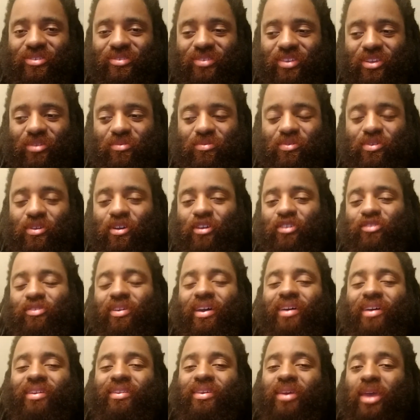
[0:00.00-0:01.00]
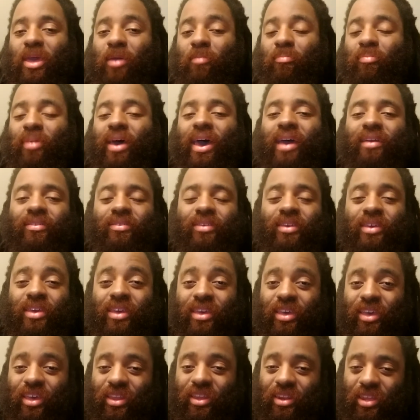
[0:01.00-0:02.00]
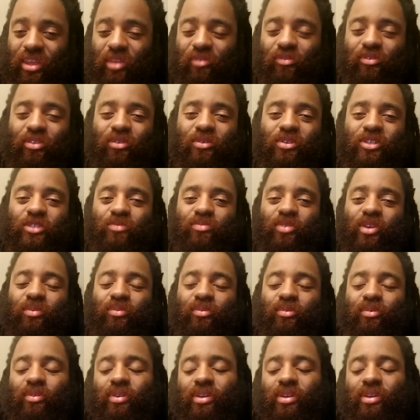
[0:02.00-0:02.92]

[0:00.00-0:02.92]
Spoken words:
So we are trying to impact and influence people.